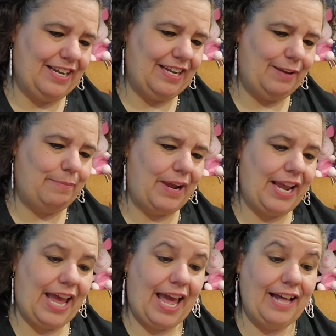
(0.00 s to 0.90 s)
uh,
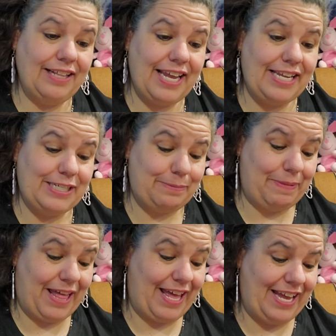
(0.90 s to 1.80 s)
by LA
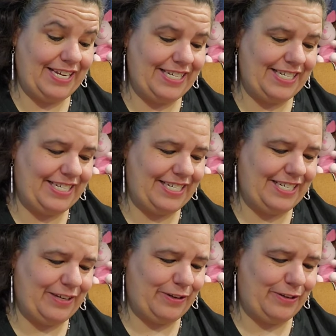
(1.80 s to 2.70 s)
Splash.
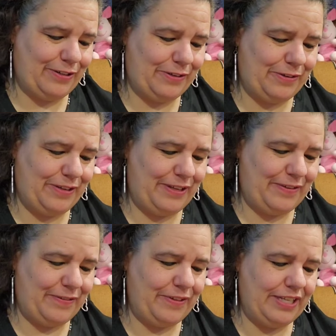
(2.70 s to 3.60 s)
Totally
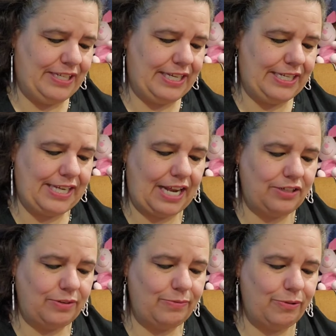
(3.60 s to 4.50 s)
cool. This says
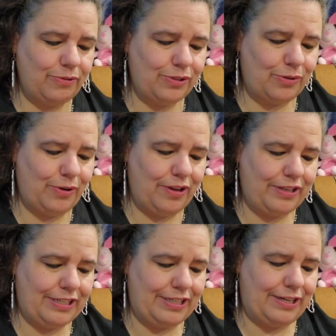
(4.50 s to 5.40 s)
natural rose
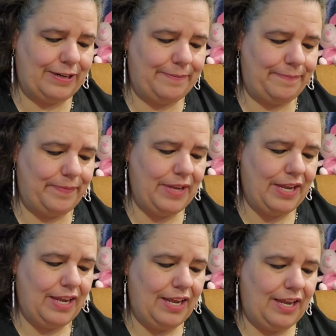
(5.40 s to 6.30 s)
oil serum
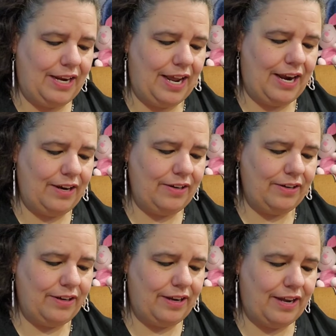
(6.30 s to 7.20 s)
and hyaluronic